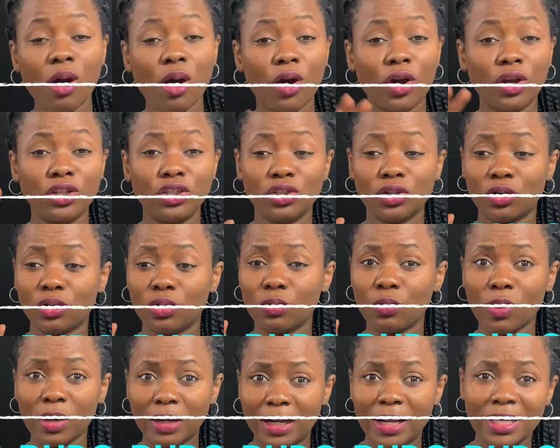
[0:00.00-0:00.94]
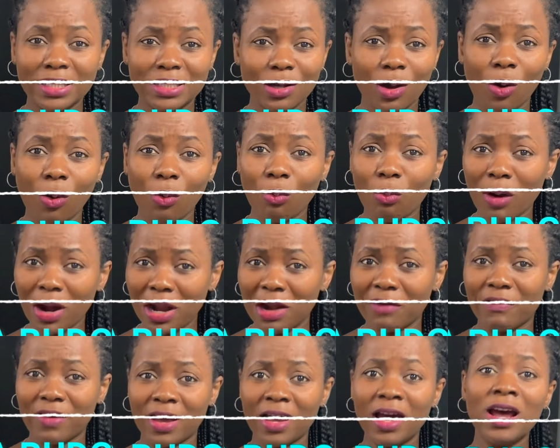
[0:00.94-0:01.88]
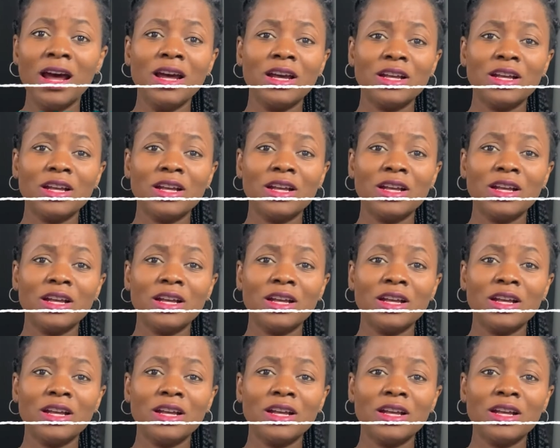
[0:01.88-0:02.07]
on your wallet, or wherever,